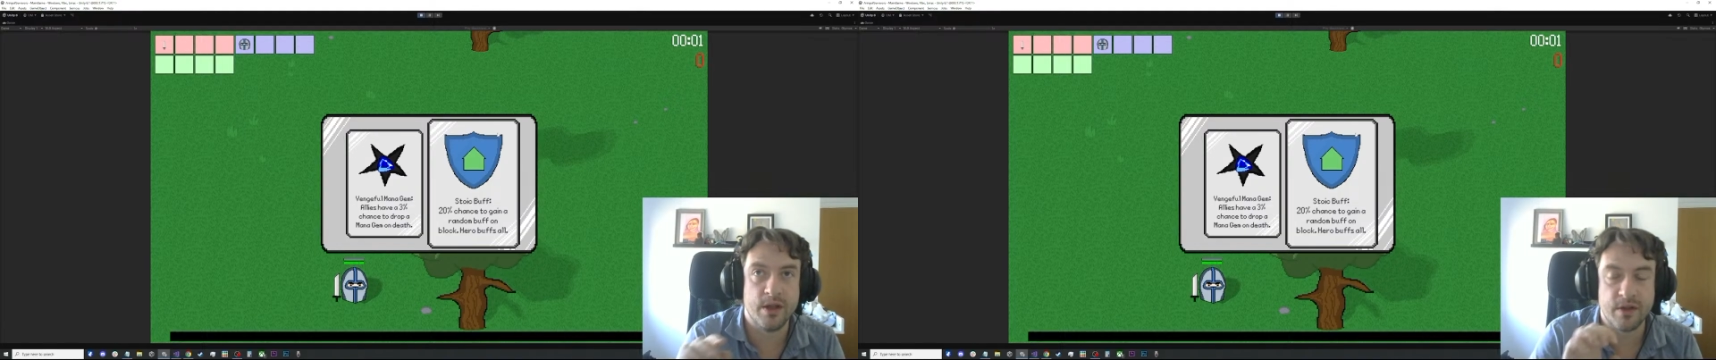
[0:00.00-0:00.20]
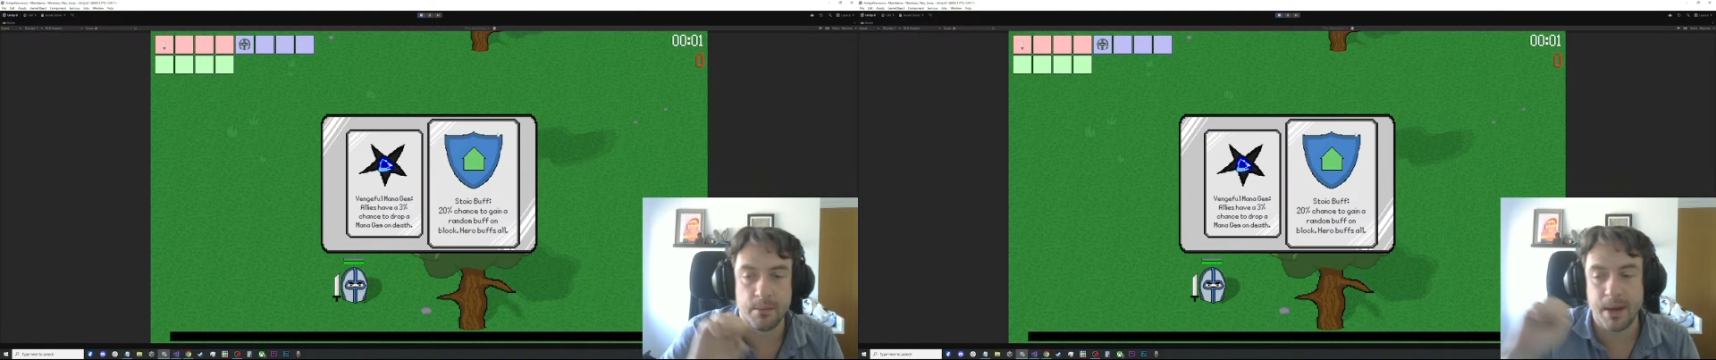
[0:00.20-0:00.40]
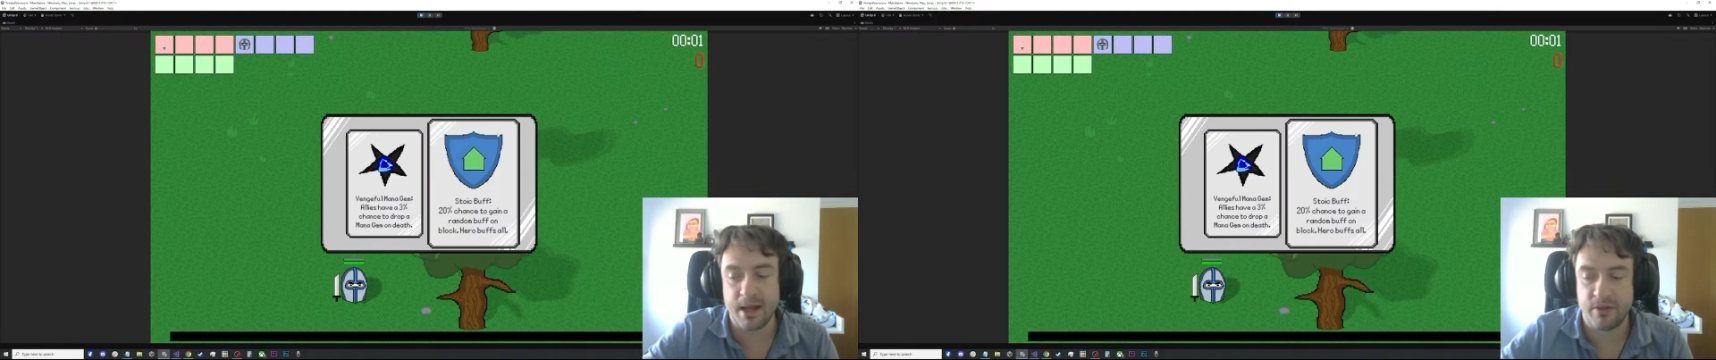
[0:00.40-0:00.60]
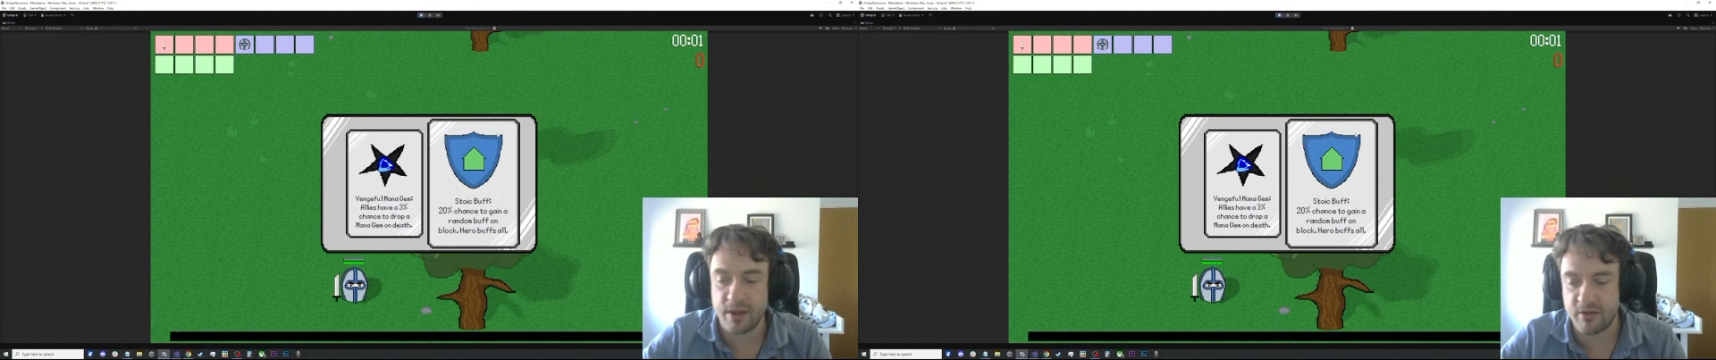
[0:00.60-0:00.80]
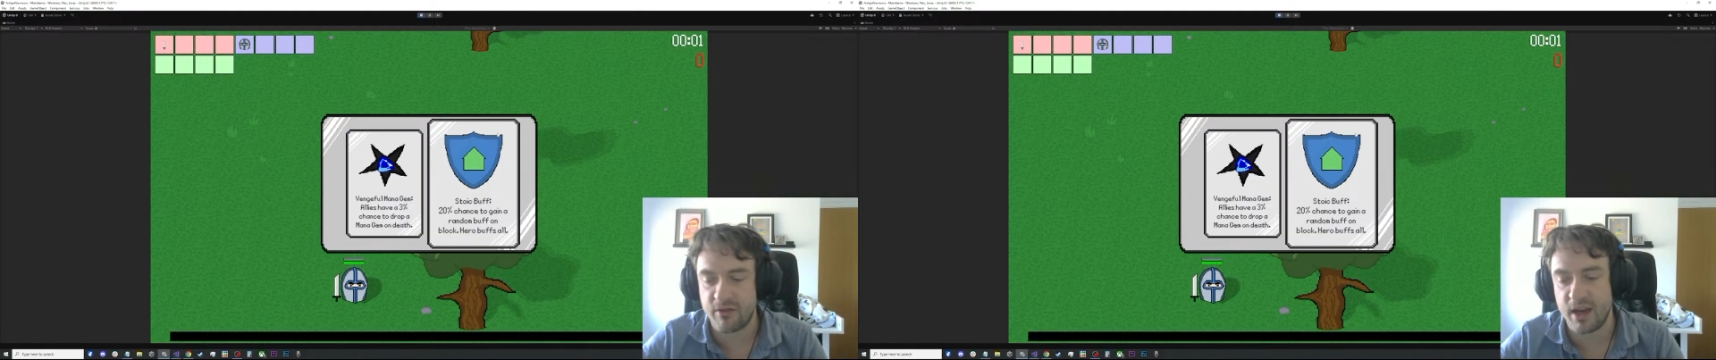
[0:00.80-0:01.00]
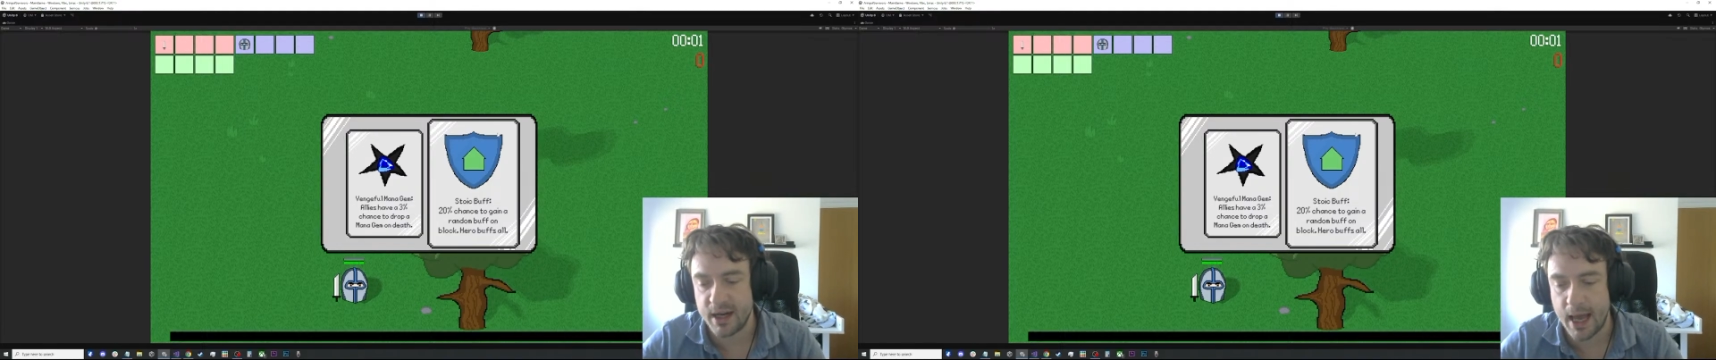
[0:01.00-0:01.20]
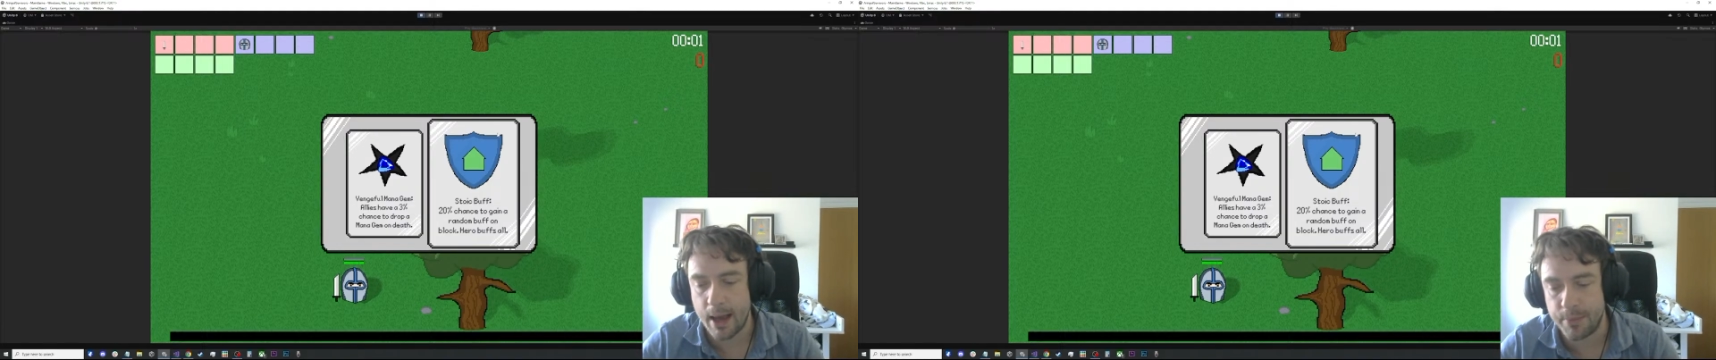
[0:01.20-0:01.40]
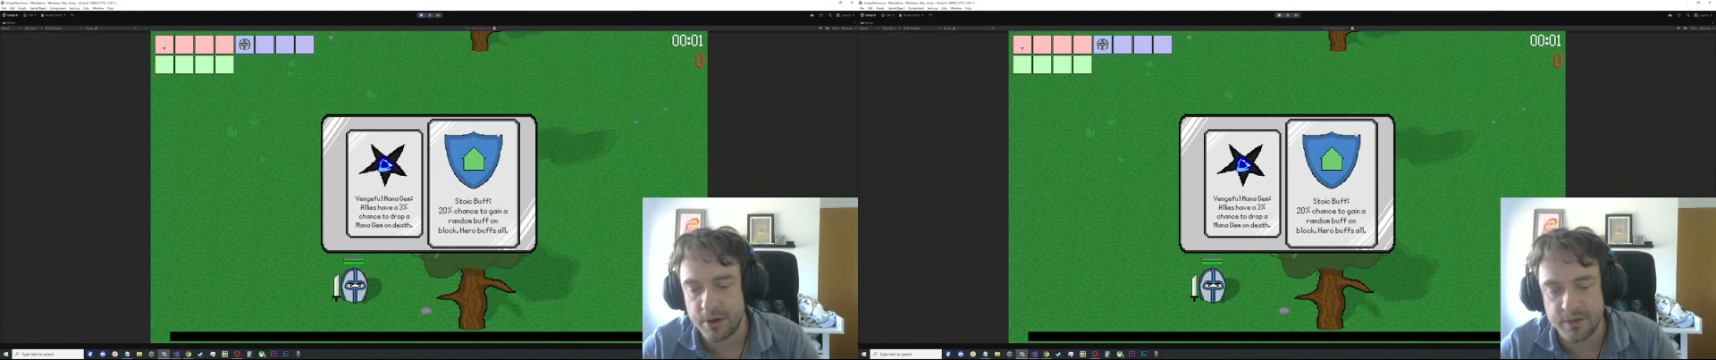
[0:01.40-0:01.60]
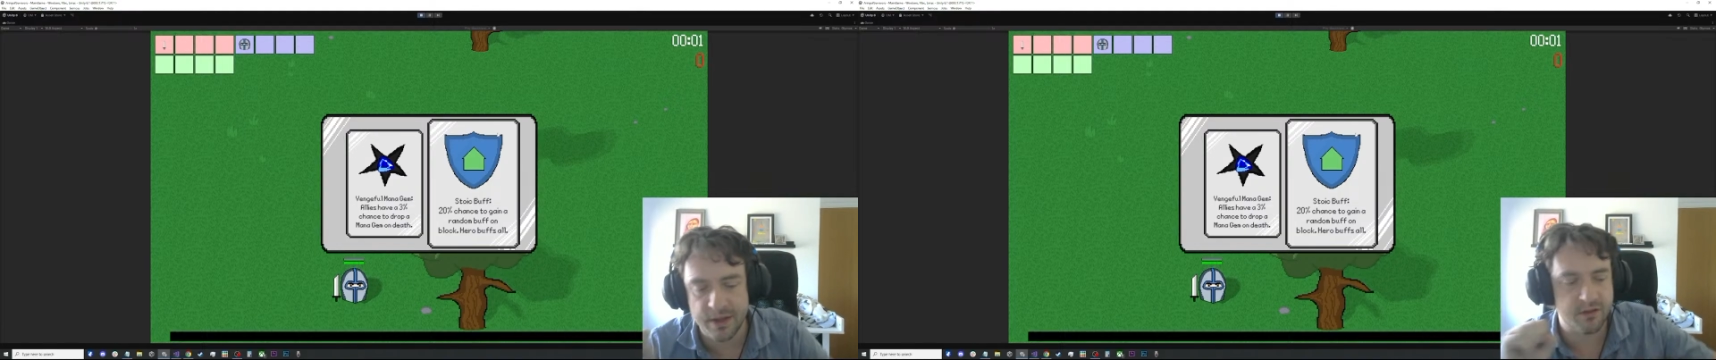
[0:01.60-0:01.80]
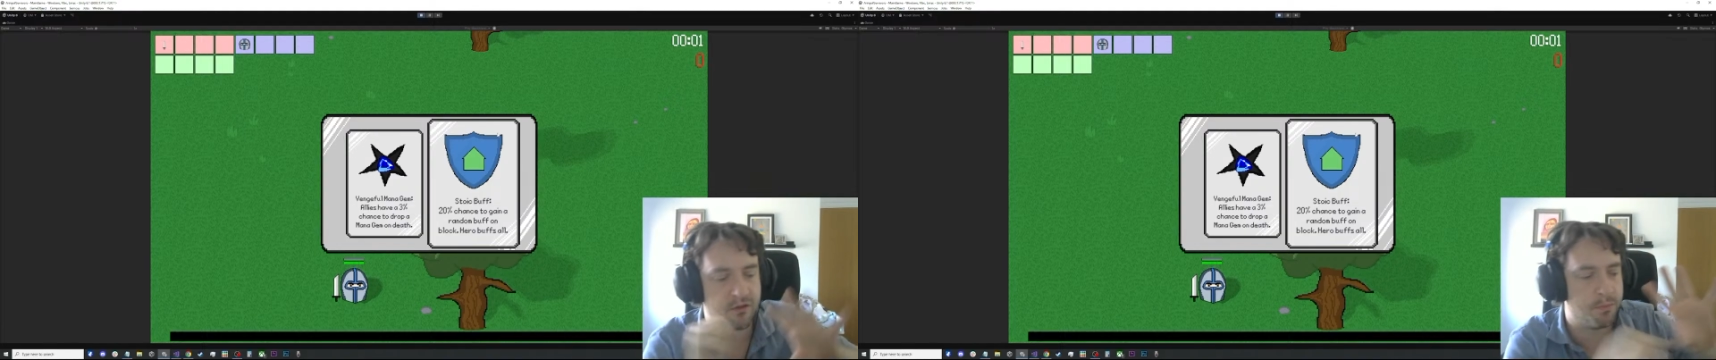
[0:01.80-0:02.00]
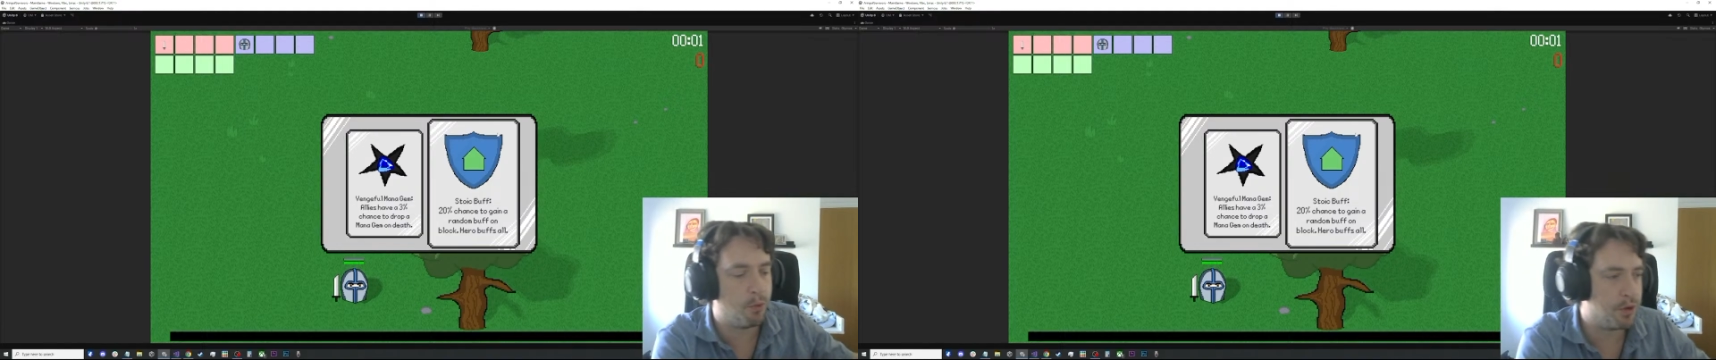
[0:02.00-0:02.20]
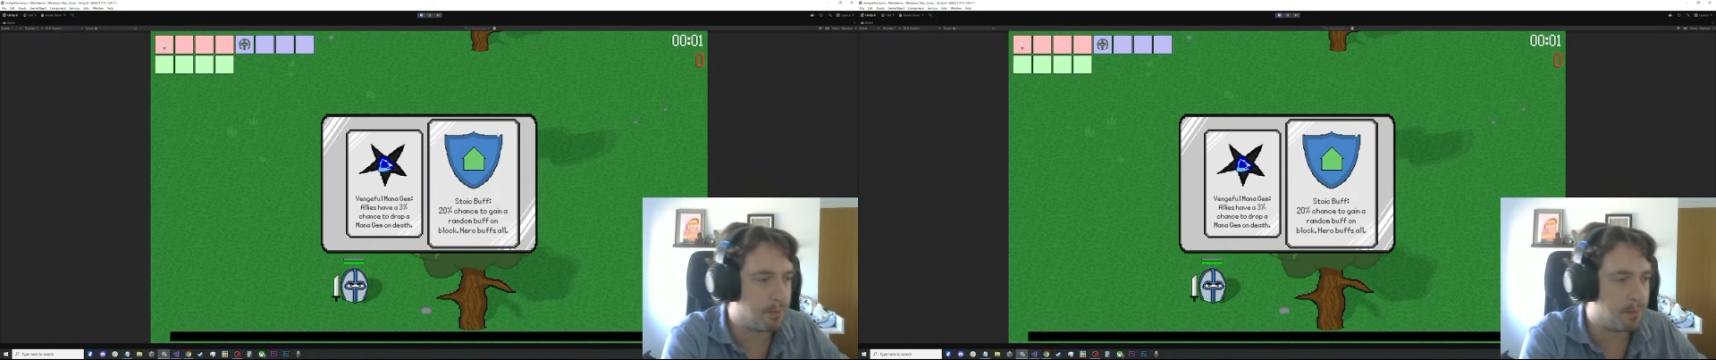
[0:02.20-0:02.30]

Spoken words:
then make this scene happen and then spawn